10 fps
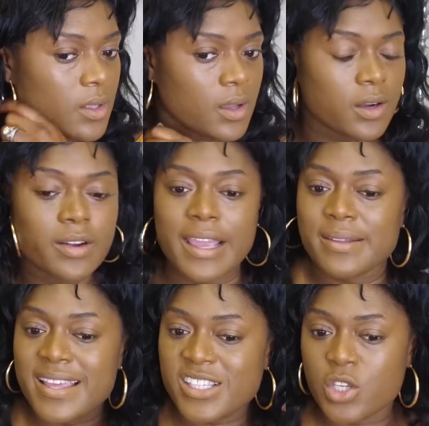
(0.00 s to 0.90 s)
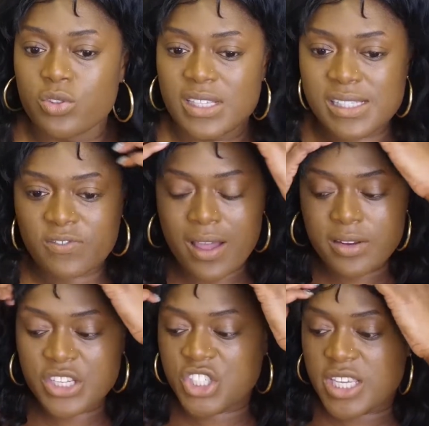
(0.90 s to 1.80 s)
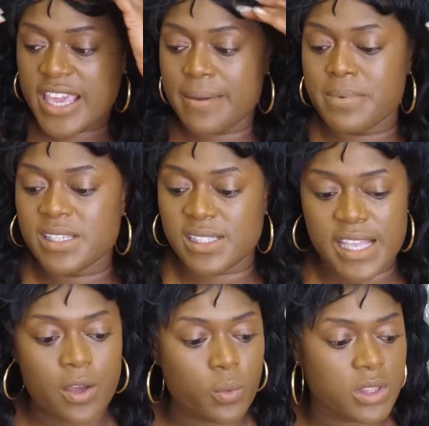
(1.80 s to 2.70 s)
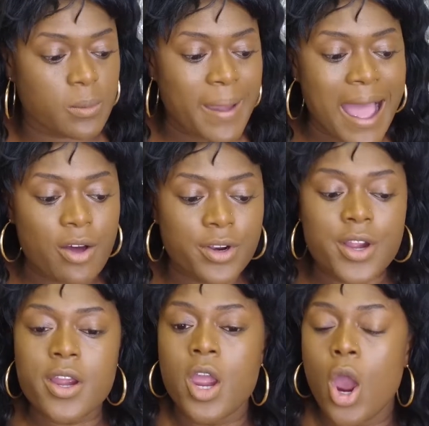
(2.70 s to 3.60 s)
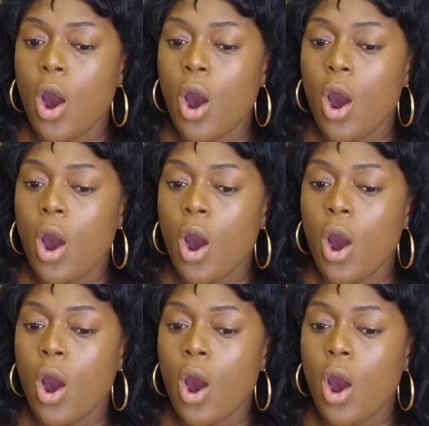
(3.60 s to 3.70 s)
All right, so this foundation can be set with a powder,